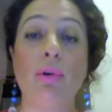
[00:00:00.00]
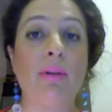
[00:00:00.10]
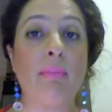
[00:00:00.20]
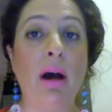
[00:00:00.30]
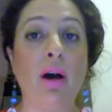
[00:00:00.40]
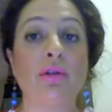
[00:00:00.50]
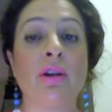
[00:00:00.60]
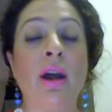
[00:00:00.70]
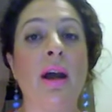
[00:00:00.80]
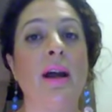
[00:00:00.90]
put them out.
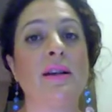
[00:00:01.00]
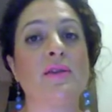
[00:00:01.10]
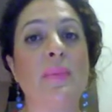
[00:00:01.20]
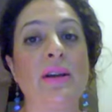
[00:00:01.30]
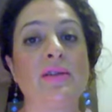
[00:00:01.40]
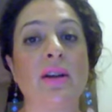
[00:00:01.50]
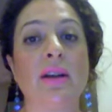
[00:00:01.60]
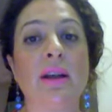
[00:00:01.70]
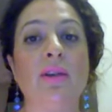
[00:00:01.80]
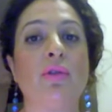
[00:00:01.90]
And
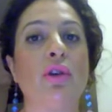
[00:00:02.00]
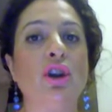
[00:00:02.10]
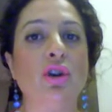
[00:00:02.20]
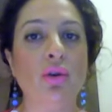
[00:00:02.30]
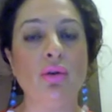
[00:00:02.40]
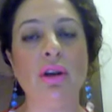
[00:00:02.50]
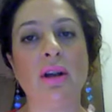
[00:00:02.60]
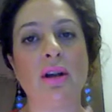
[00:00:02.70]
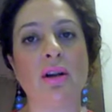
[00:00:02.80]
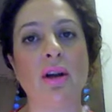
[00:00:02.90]
especially for the new
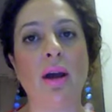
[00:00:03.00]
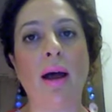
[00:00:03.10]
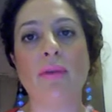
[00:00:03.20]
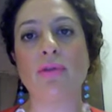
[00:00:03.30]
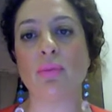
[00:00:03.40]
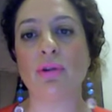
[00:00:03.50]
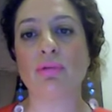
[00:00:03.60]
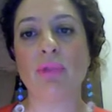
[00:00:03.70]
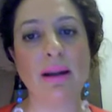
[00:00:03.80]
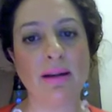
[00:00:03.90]
year, you have to be
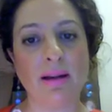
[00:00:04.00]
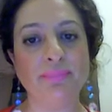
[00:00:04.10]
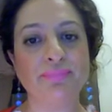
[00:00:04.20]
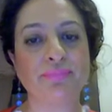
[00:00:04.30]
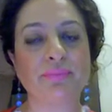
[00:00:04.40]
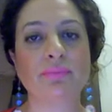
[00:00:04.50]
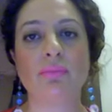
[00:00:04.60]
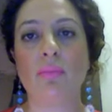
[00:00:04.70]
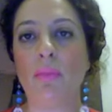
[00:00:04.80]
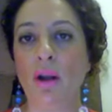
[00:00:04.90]
ready
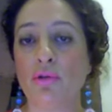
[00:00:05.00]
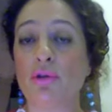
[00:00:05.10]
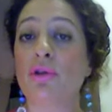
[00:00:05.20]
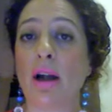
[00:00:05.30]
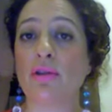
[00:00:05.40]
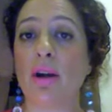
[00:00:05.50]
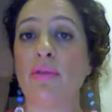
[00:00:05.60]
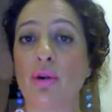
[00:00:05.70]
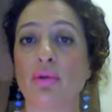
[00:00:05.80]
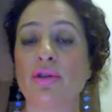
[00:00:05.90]
to start to have
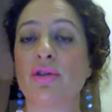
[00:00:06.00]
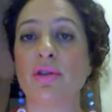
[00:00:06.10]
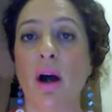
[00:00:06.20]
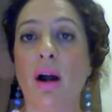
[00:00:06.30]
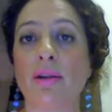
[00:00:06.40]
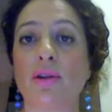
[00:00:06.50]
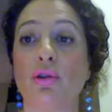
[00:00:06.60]
a good start.